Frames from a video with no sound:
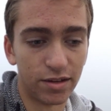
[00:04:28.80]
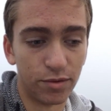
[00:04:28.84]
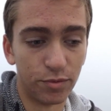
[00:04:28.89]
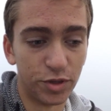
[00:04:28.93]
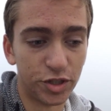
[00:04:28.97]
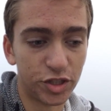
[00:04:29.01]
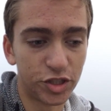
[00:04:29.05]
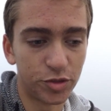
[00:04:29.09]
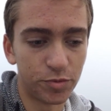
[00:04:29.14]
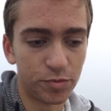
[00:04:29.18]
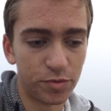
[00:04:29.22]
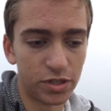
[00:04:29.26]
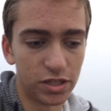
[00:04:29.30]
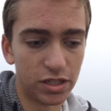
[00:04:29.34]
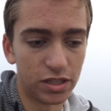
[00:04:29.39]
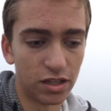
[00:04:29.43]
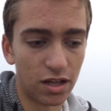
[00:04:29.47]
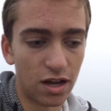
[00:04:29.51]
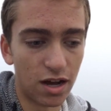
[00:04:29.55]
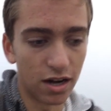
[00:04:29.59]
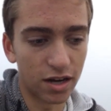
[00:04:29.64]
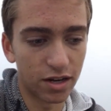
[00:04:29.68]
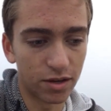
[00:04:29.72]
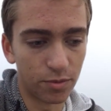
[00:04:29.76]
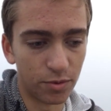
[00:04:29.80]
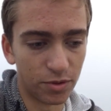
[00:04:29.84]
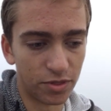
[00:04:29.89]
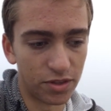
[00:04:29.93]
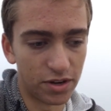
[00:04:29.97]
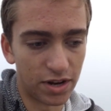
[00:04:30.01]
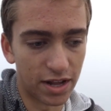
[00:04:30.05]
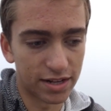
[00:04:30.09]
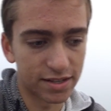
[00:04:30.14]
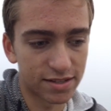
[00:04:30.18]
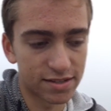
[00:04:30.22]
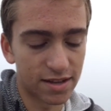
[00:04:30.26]
wish me luck with
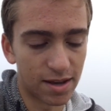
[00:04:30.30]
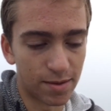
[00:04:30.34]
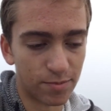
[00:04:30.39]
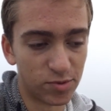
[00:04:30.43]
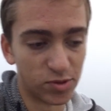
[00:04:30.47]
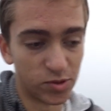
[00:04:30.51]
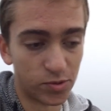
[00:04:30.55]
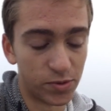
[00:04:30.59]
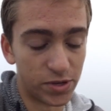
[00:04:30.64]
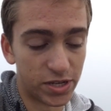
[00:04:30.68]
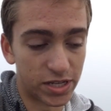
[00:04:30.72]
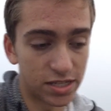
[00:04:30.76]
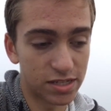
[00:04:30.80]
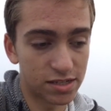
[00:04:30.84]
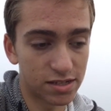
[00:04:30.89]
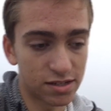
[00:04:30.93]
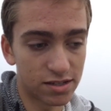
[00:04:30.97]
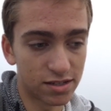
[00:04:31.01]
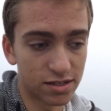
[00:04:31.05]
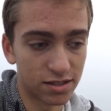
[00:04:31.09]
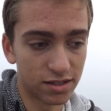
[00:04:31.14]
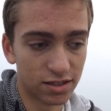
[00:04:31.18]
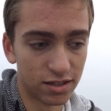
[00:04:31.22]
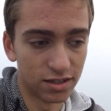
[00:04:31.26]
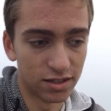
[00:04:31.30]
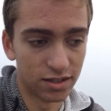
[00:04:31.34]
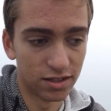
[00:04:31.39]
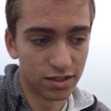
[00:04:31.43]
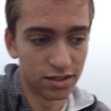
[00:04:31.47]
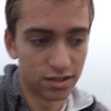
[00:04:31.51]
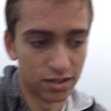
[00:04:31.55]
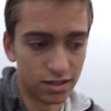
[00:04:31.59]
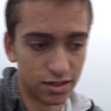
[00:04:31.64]
the next couple of weeks.